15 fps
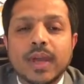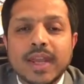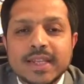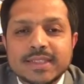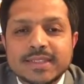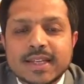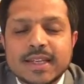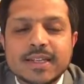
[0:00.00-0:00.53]

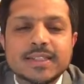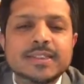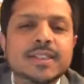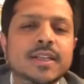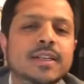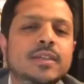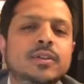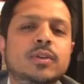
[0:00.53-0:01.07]
is the
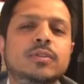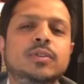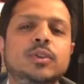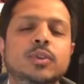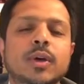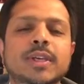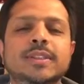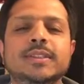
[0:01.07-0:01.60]
result of
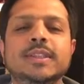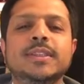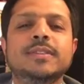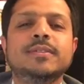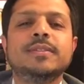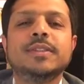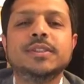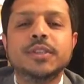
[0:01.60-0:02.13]

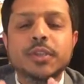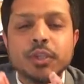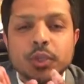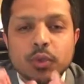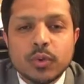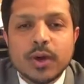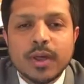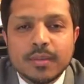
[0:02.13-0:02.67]
choices which
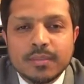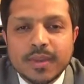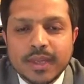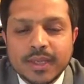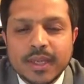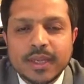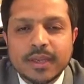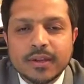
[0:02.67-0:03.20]
you are
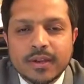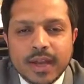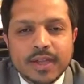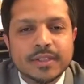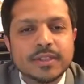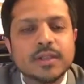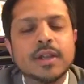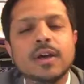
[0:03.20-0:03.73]
making
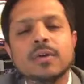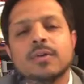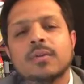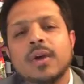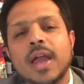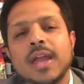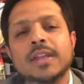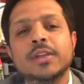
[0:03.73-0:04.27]
right now,
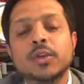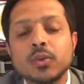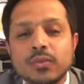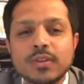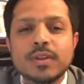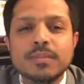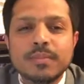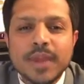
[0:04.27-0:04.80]
and you
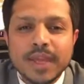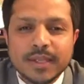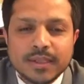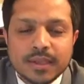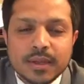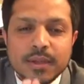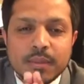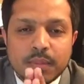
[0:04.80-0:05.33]
will make
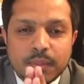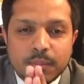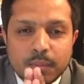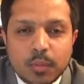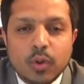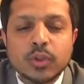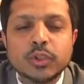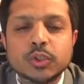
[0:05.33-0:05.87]

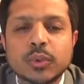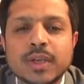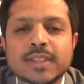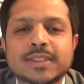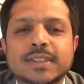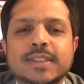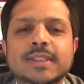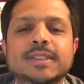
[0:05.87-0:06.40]
more
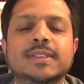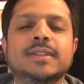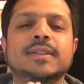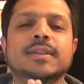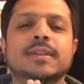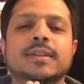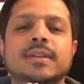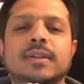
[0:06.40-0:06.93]
choices
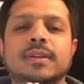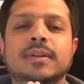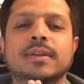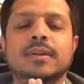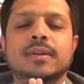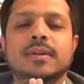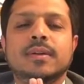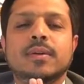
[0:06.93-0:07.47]

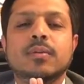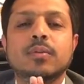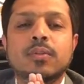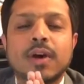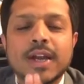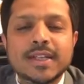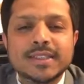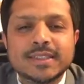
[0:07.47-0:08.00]

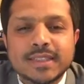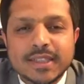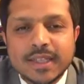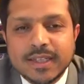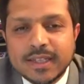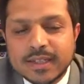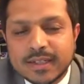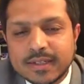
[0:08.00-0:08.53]

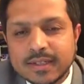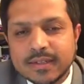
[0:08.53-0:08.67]
wisely